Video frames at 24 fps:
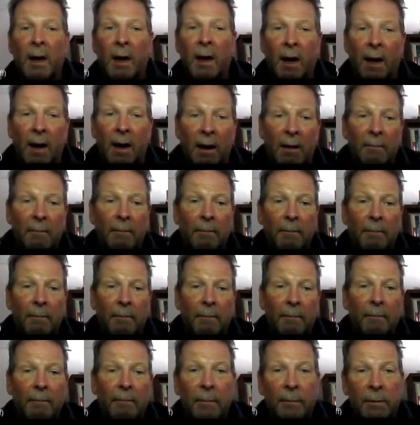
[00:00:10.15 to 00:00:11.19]
Um,
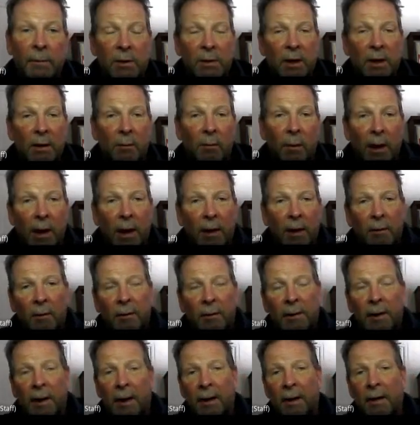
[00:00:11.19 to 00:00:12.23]
Gee, when I looked
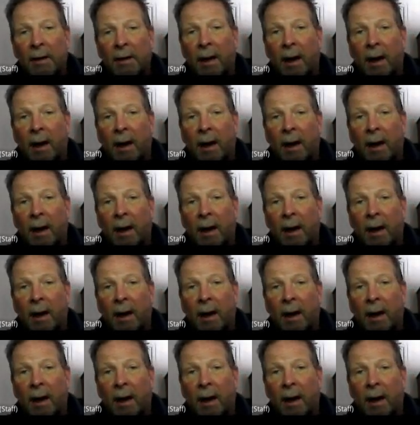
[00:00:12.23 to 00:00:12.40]
at it,